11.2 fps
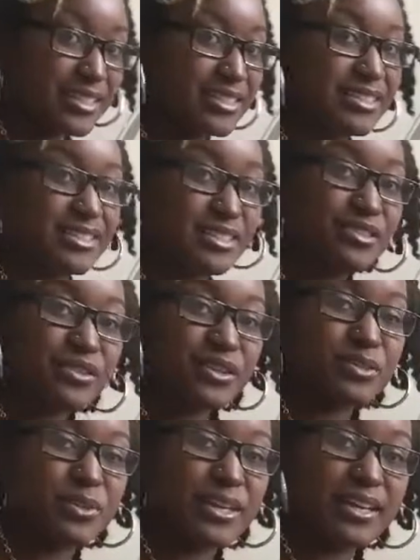it's just his
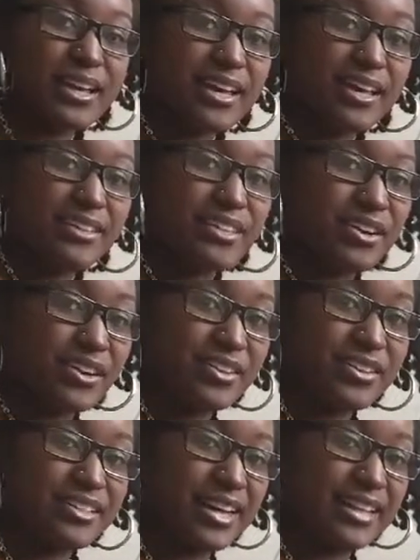first week starting on
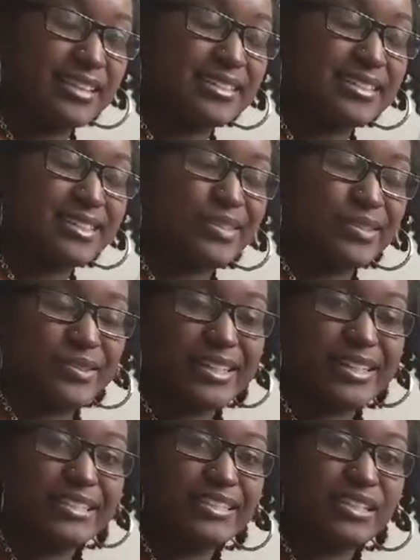the solids, so
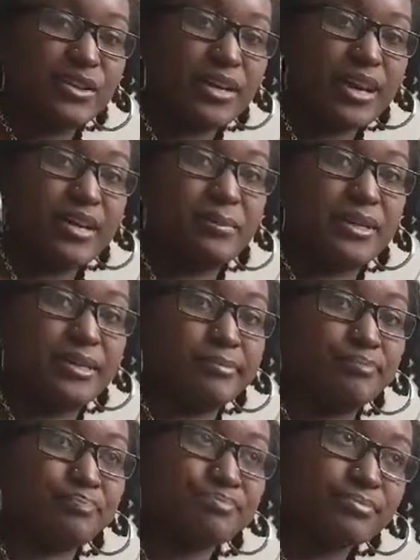he's still kind of been,
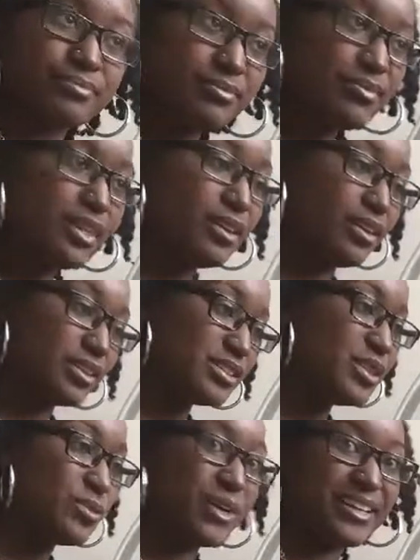you know,
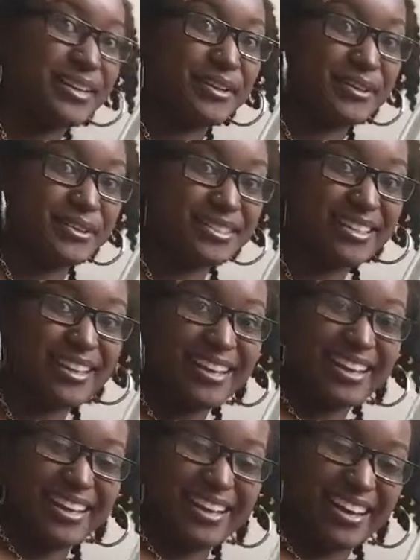still wanting to nurse.
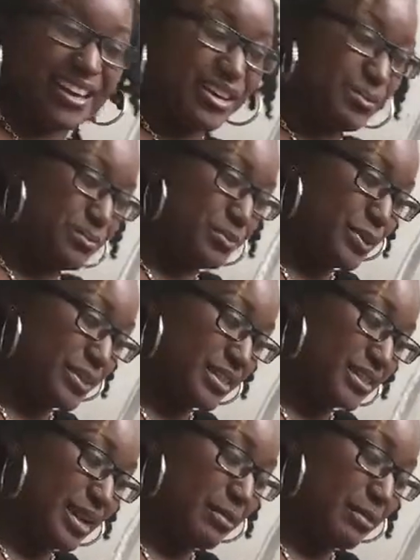Most of the